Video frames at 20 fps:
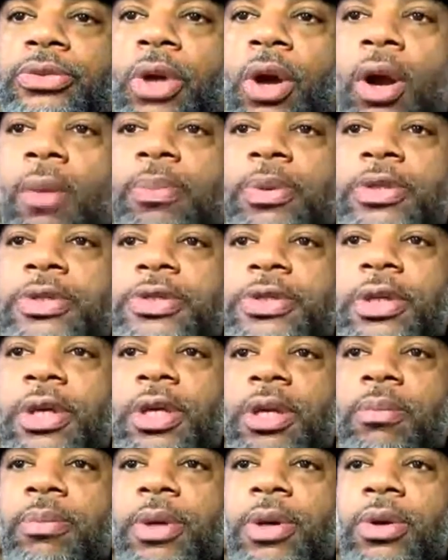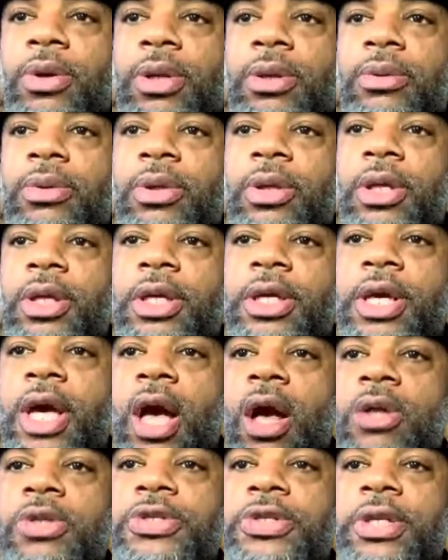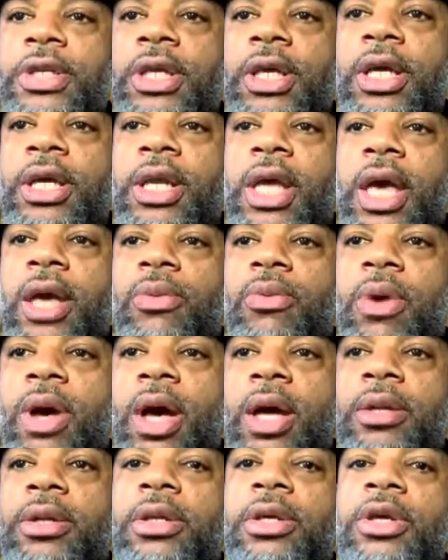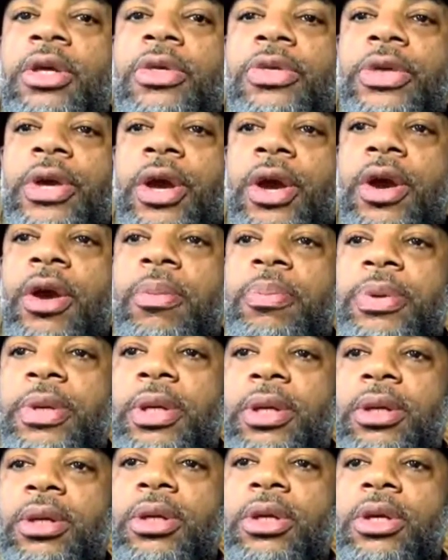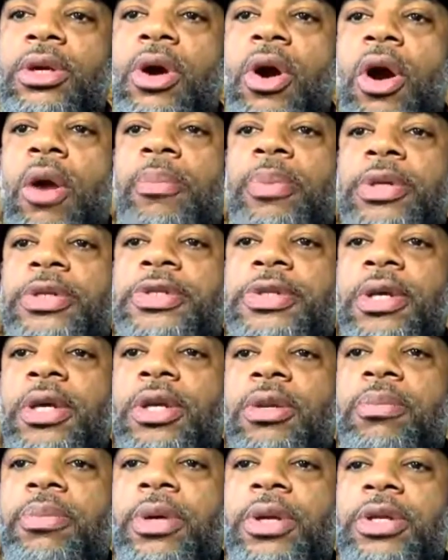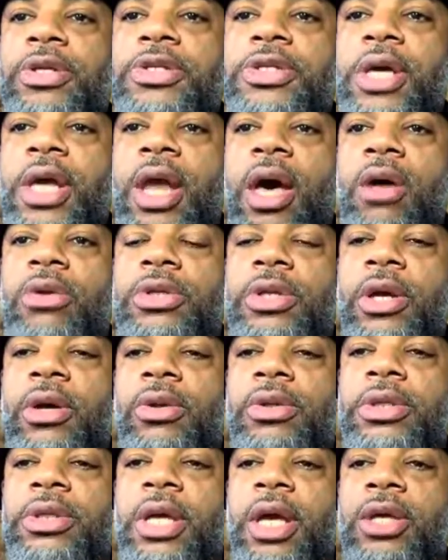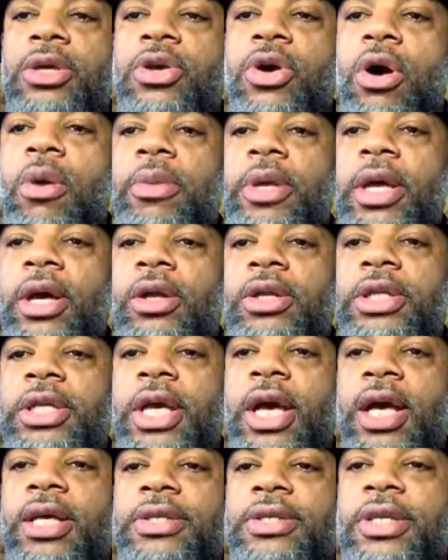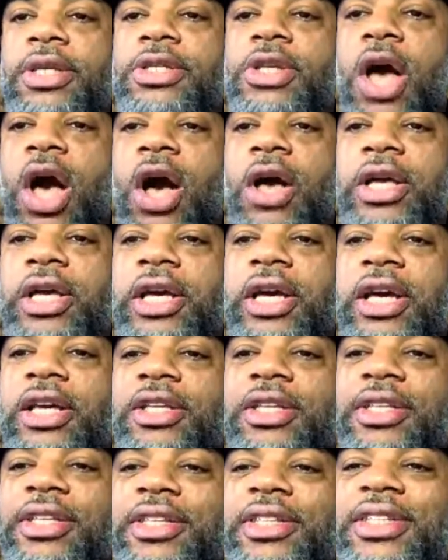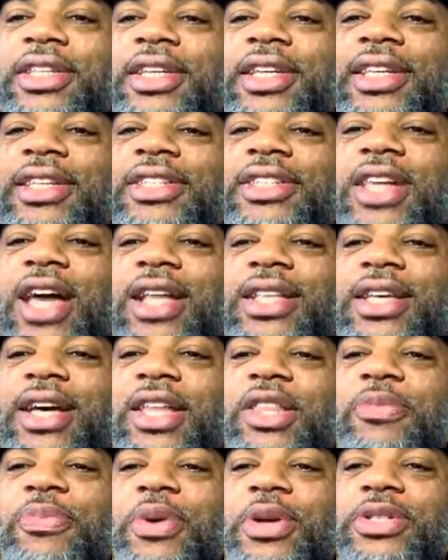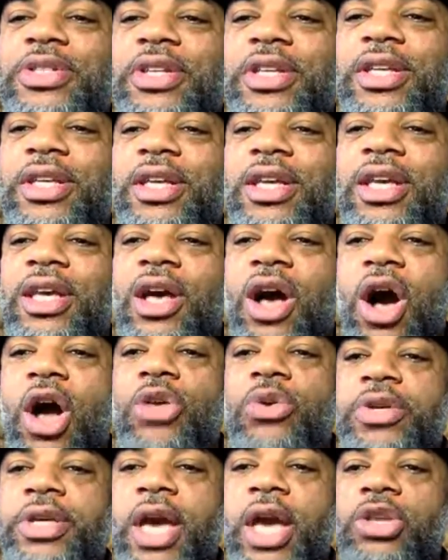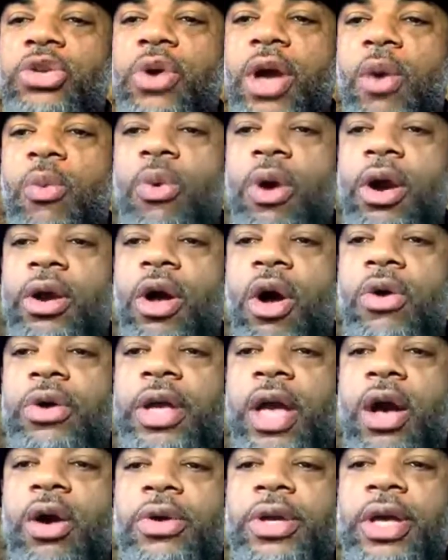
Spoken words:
RPC in the building. Counseling and what? Therapy. RPC in the building. Shout out LDA. You call me LDS. It's all good. Do like the other person. Are you, can you at work? Okay.